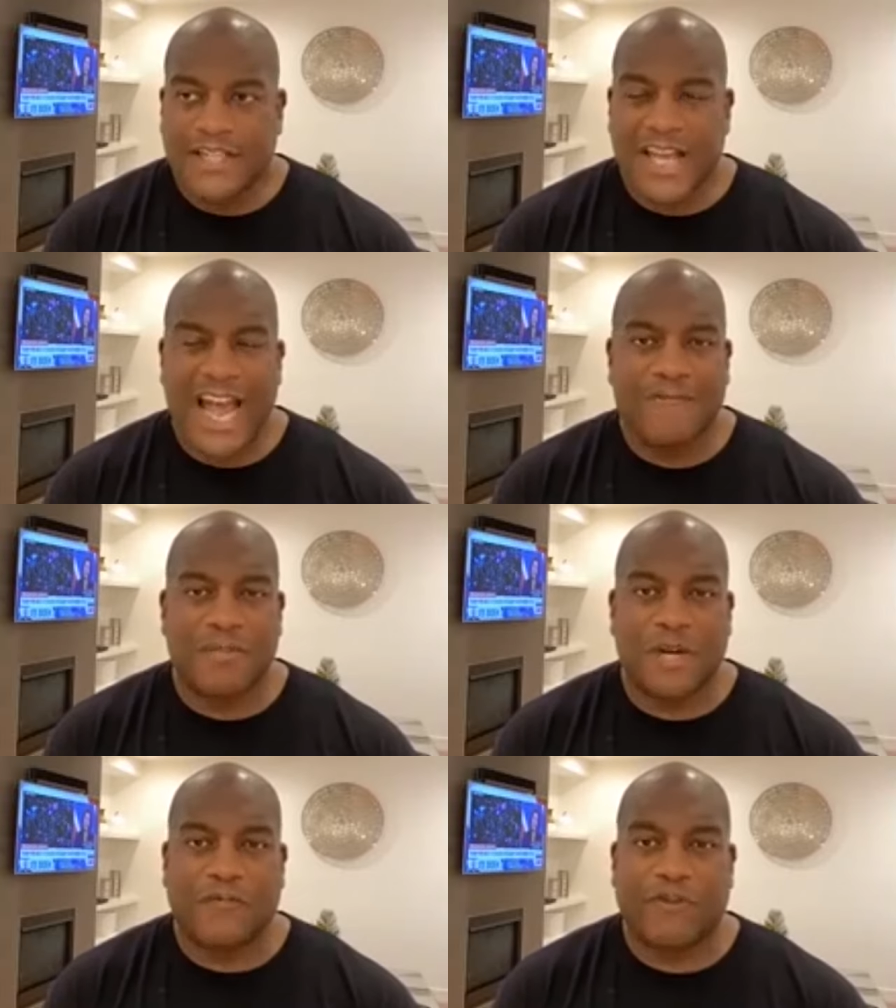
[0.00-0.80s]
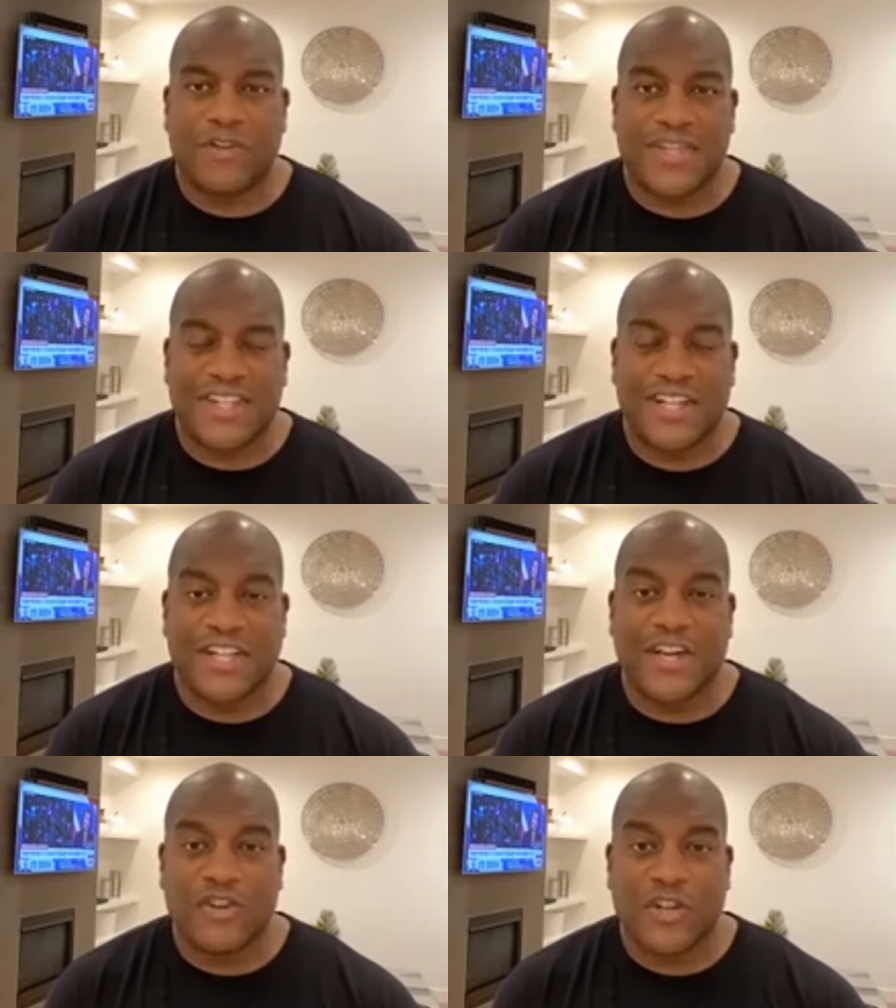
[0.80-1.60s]
to have as much
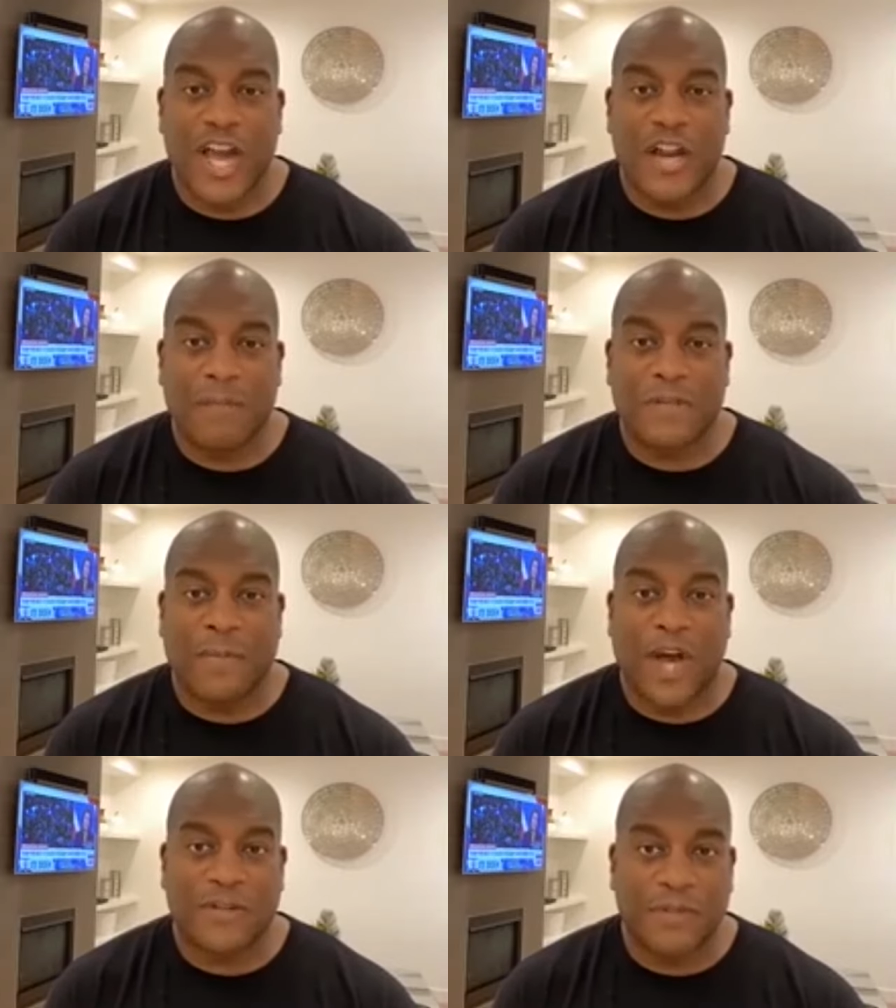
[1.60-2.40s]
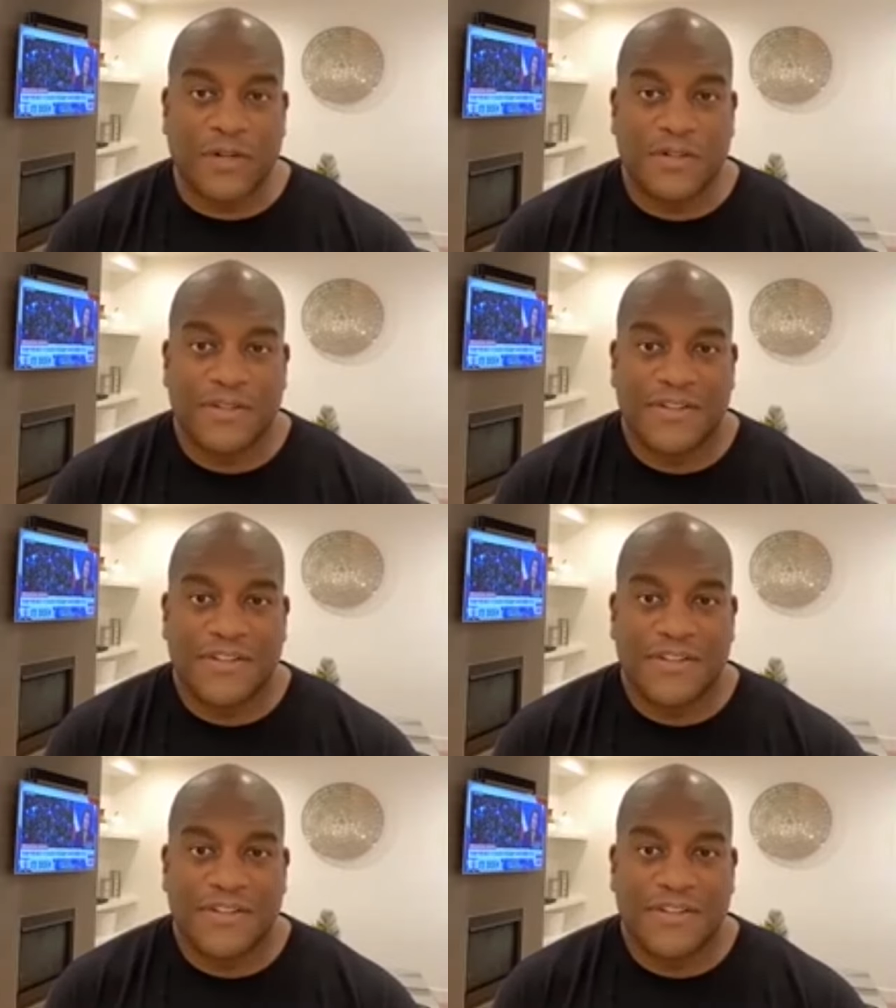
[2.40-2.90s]
versatility in your lineup as possible.